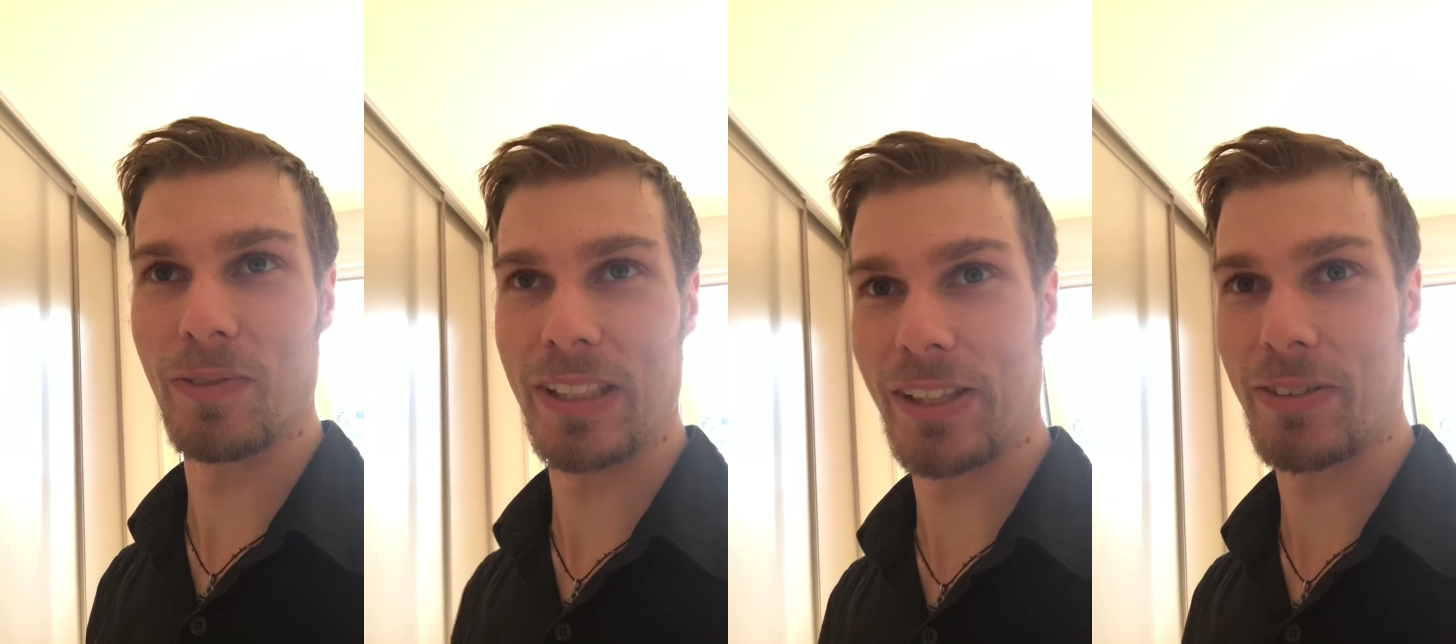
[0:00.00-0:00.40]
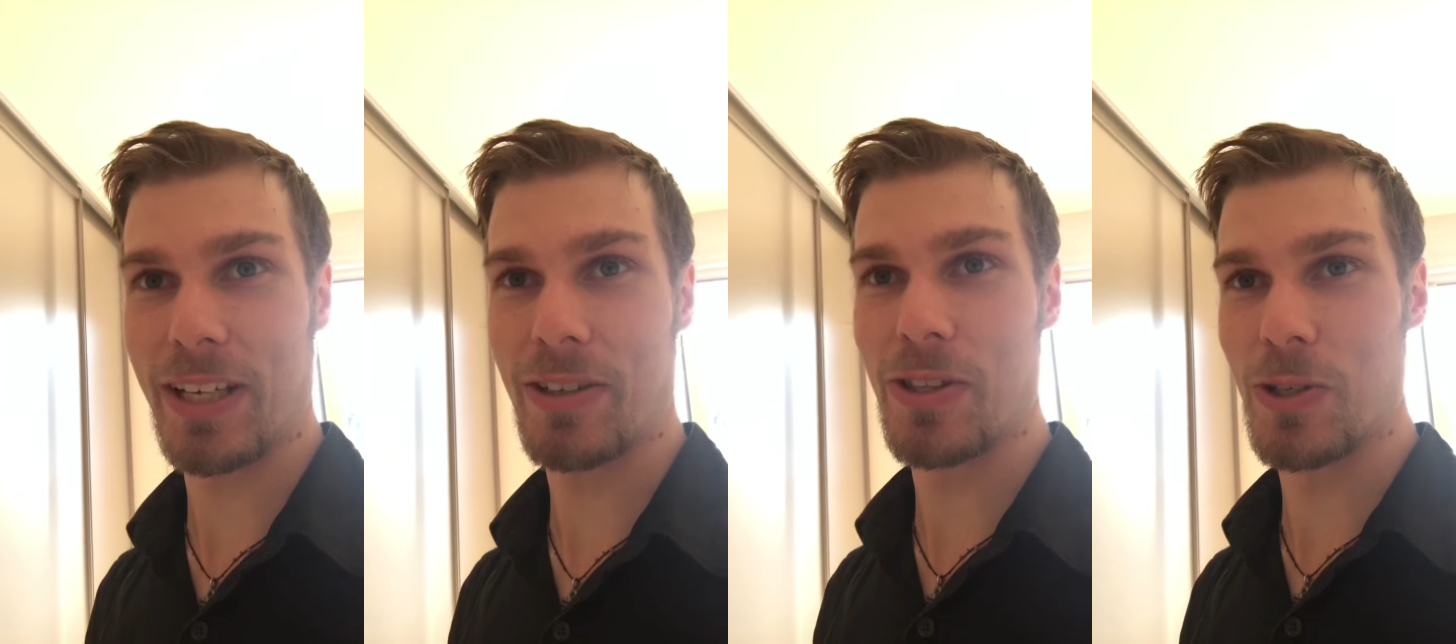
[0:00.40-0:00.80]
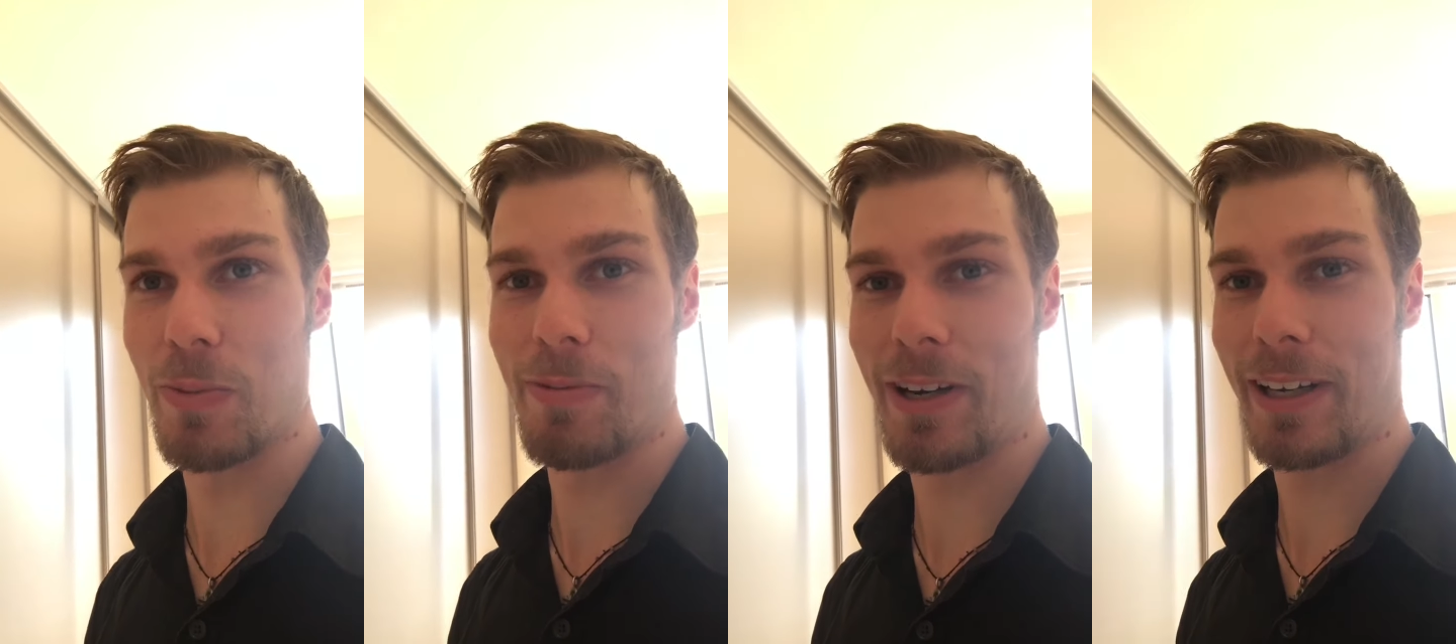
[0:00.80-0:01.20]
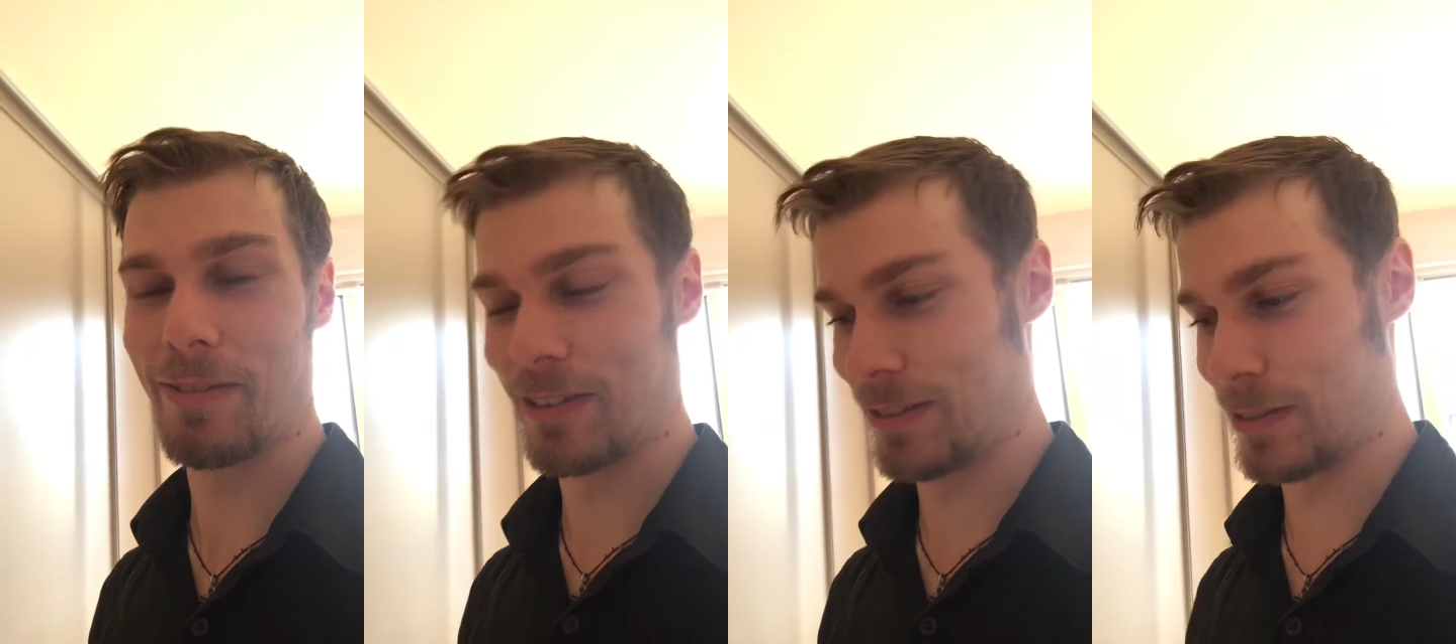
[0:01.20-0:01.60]
you know, down to the supermarket,
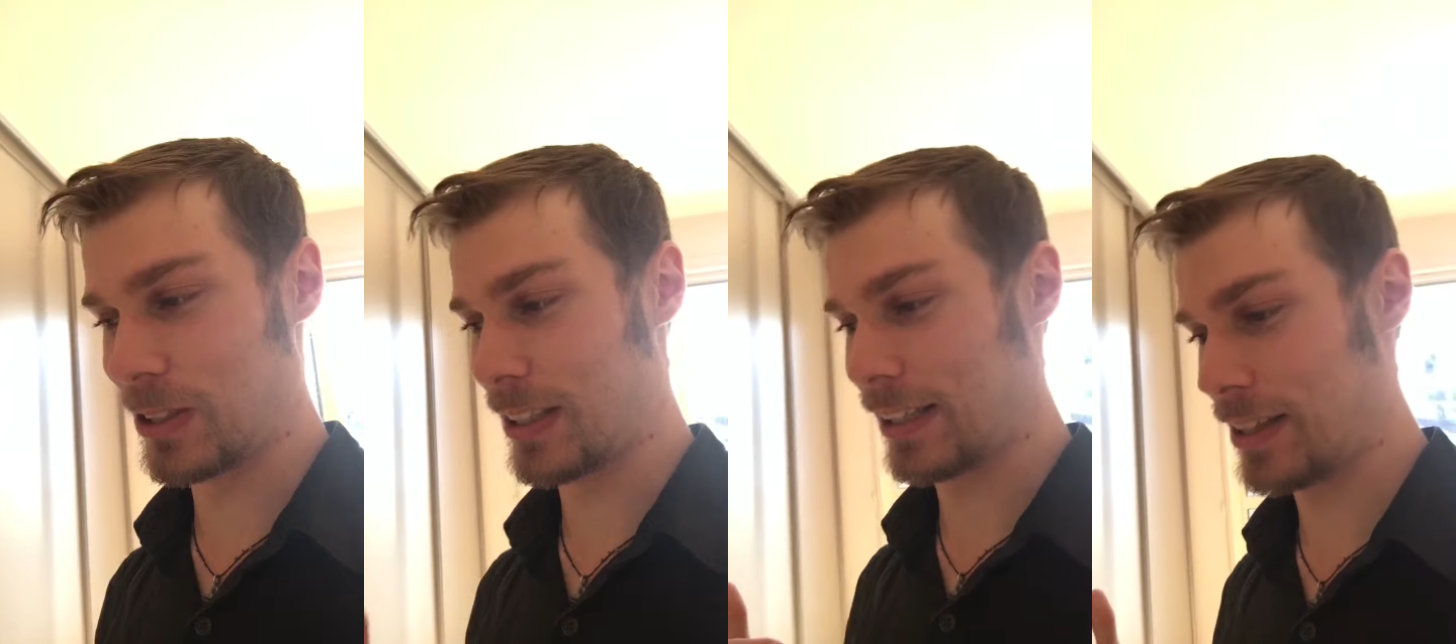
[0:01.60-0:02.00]
we'll, we'll collect